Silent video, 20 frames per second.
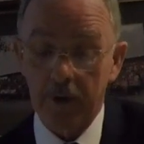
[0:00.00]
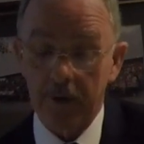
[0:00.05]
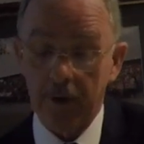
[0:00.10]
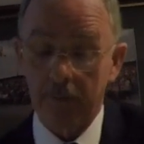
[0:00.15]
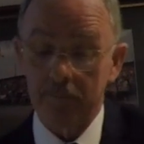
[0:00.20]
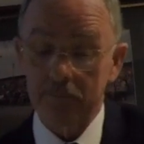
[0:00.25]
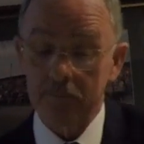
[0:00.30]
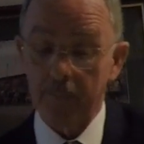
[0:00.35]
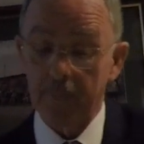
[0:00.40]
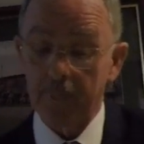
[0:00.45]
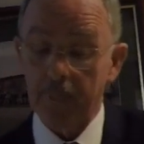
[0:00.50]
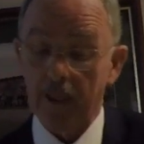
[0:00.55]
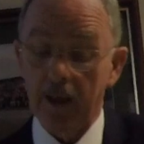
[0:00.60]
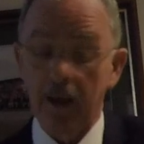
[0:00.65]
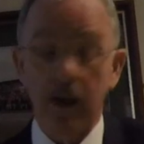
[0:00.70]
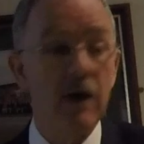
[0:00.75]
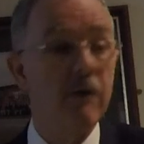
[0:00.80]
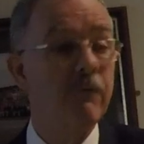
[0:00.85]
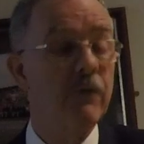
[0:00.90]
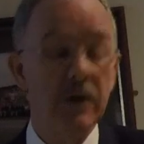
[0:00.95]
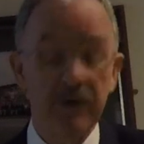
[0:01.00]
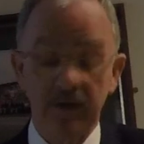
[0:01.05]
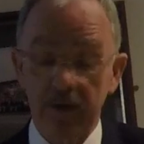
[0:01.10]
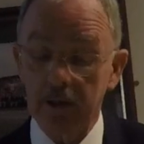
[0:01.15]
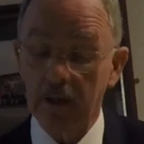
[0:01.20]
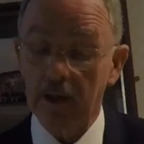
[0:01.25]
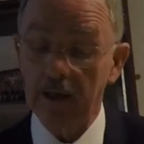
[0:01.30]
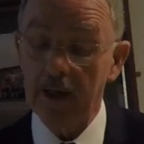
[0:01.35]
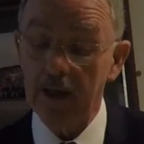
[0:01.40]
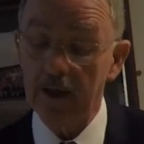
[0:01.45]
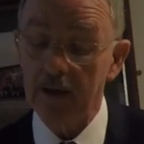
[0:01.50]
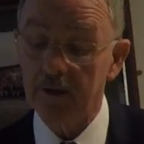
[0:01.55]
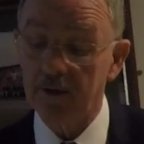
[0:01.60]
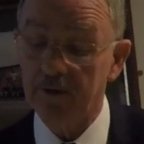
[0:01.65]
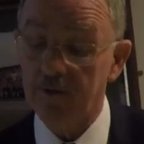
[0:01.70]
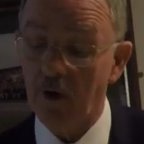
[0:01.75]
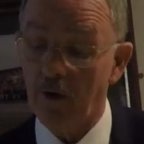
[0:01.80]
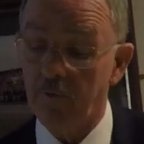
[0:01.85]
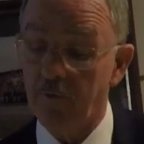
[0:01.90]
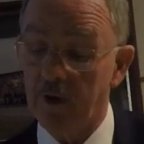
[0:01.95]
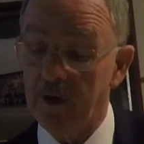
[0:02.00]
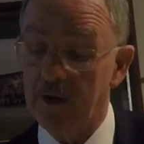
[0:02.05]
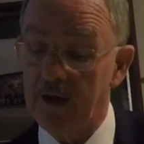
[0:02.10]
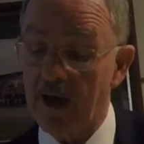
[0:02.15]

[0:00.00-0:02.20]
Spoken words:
there. Vincent Delaney discovered an